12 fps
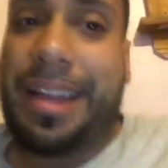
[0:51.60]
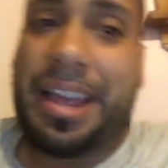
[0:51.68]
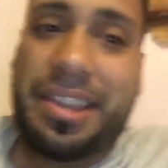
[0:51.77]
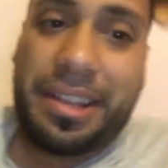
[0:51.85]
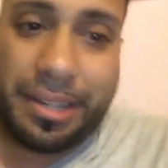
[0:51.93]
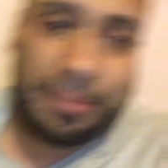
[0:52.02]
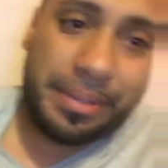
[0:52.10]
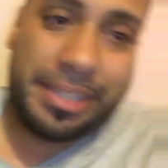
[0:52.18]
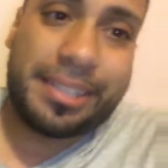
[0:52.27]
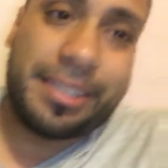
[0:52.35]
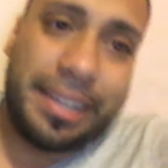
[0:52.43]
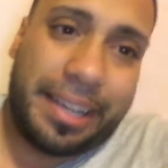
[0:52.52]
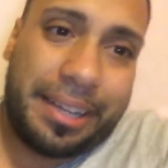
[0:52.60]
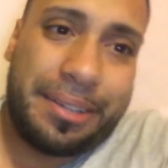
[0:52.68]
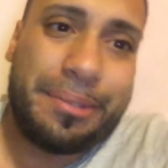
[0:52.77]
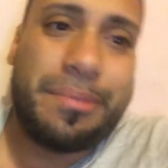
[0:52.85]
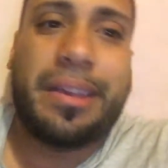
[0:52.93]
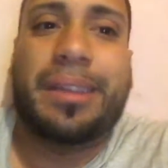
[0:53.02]
How you gonna be sick
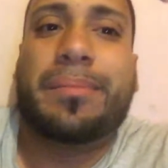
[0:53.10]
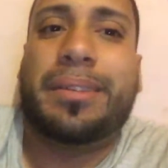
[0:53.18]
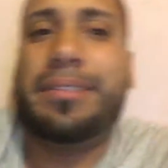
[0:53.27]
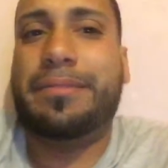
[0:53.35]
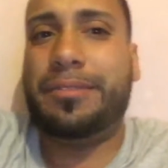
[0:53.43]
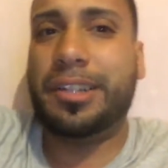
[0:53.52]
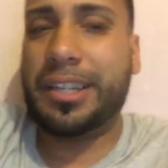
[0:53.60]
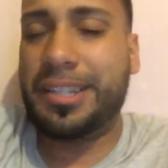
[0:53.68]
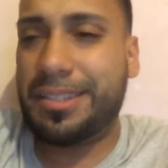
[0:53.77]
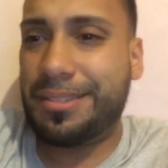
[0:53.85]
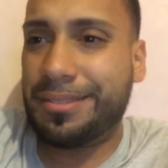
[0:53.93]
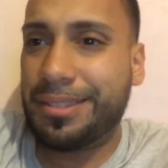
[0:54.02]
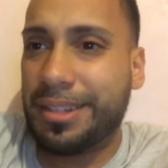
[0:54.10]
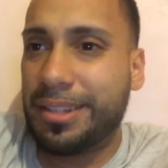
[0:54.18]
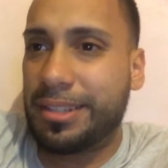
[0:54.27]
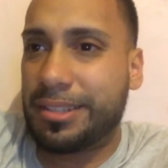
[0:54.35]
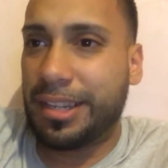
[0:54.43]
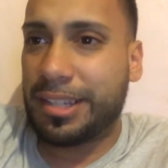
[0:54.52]
and do that, man? Fucking
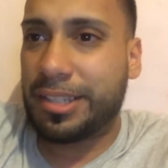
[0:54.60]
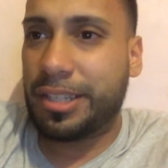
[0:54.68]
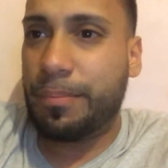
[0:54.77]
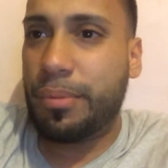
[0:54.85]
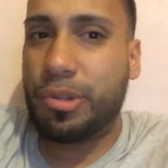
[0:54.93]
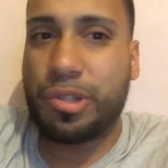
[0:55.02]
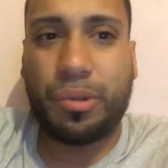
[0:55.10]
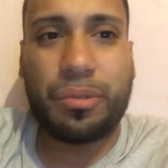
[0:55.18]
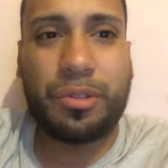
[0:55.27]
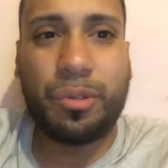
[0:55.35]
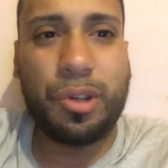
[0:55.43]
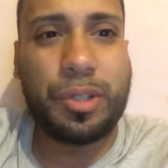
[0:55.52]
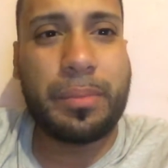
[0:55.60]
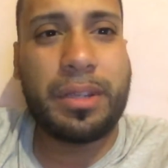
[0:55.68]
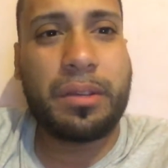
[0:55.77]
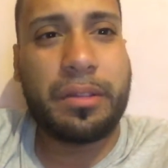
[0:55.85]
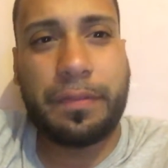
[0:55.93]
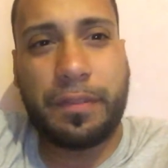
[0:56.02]
sexually abuse your own daughter,
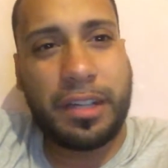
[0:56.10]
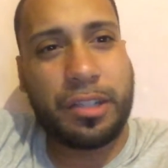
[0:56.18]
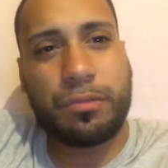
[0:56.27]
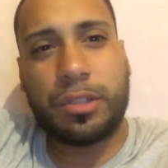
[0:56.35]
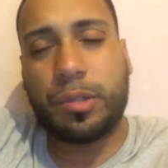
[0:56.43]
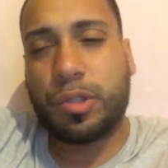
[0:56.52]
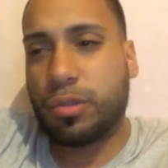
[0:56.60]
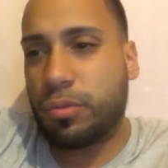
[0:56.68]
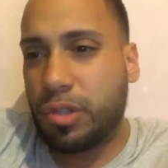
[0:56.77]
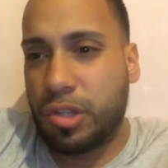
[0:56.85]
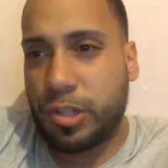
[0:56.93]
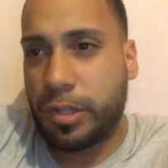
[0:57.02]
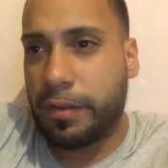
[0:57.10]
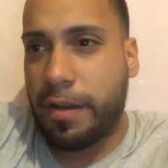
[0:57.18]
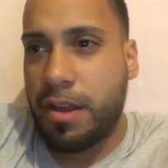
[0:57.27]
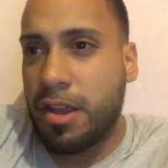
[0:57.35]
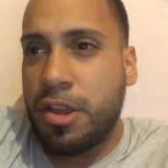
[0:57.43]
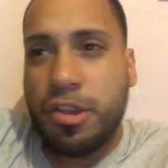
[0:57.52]
man. What the fuck is wrong with you? You
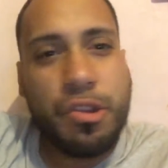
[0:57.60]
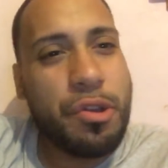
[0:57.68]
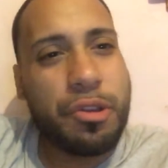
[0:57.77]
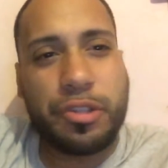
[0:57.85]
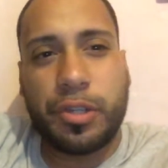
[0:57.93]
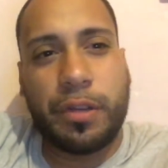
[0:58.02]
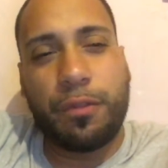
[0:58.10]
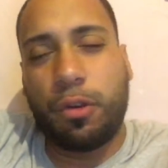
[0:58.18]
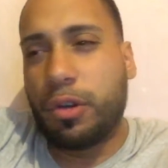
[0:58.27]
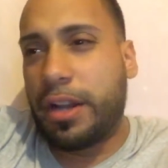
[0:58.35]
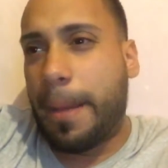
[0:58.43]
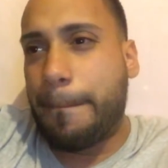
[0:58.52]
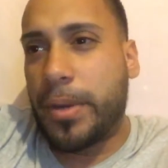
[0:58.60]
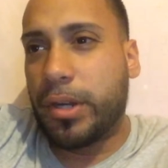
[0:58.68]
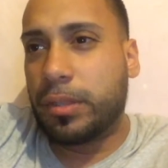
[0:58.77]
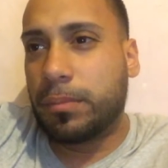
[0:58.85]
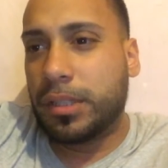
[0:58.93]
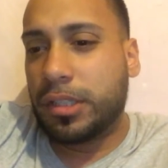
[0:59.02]
deserve you deserve all that
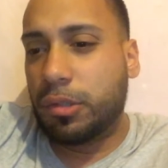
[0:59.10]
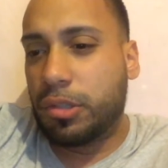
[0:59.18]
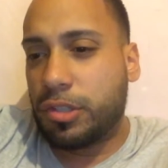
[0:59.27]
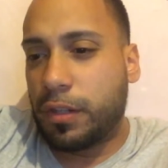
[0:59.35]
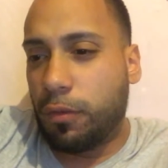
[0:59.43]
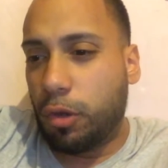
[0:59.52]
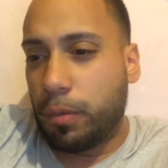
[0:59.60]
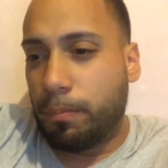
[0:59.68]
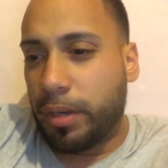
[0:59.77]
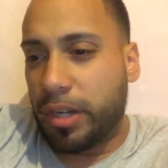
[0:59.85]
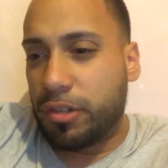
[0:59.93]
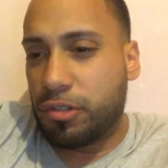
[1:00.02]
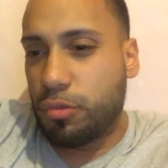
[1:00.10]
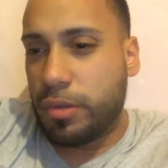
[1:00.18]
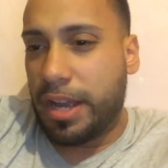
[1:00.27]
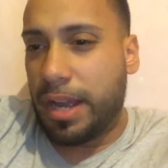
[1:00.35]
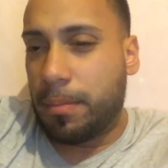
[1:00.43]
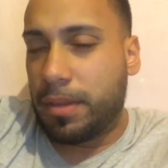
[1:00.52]
burn, man. You deserve all the burns you
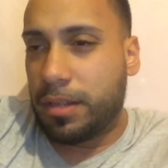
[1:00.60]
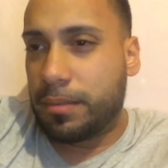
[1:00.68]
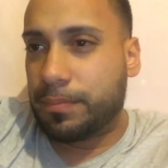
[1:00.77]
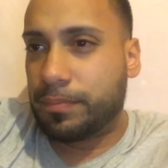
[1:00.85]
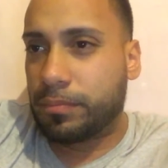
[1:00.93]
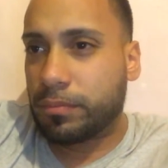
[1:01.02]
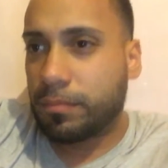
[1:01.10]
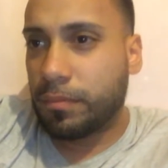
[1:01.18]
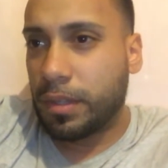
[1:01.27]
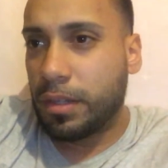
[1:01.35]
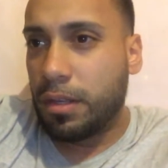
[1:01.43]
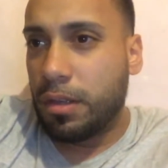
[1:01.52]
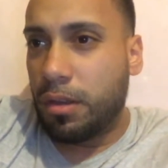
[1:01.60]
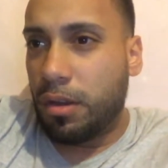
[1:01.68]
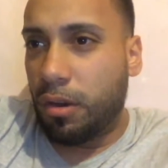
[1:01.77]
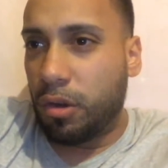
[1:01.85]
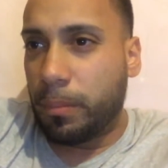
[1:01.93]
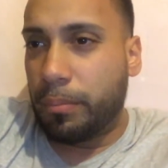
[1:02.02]
got, man.
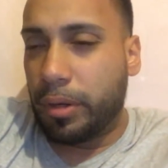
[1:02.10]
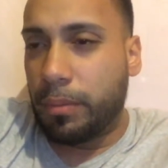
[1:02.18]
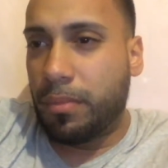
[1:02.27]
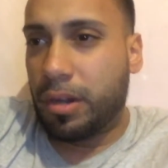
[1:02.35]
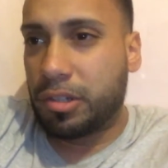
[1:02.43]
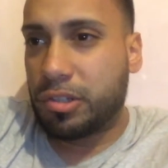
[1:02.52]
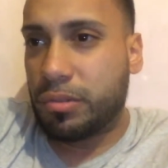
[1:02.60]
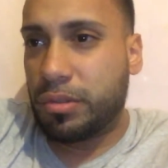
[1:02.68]
All the burn marks.